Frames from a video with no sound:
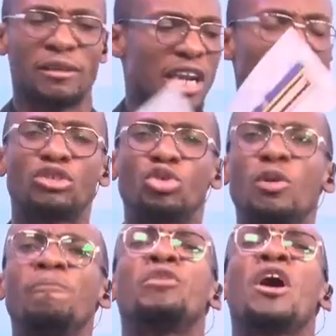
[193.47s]
Number
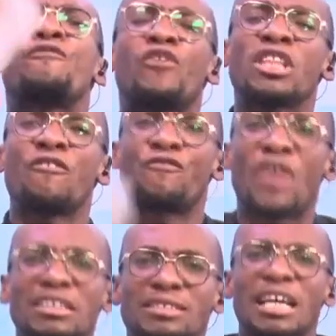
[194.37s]
two, for the
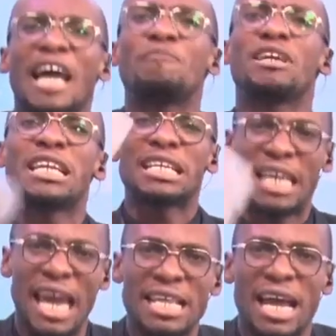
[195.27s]
first time in
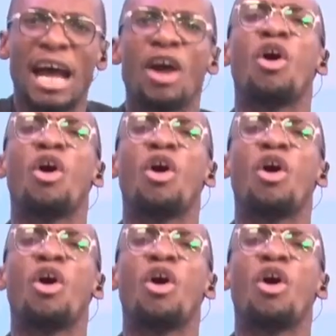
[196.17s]
Kenya